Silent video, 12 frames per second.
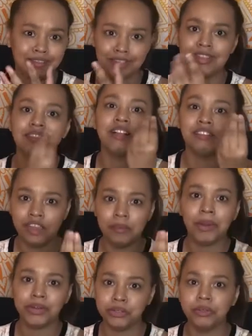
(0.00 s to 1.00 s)
this is a Leigh
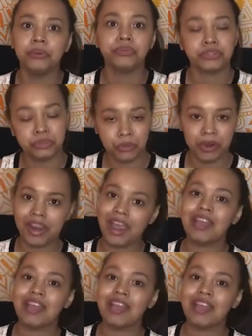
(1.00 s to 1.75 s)
Bardugo story.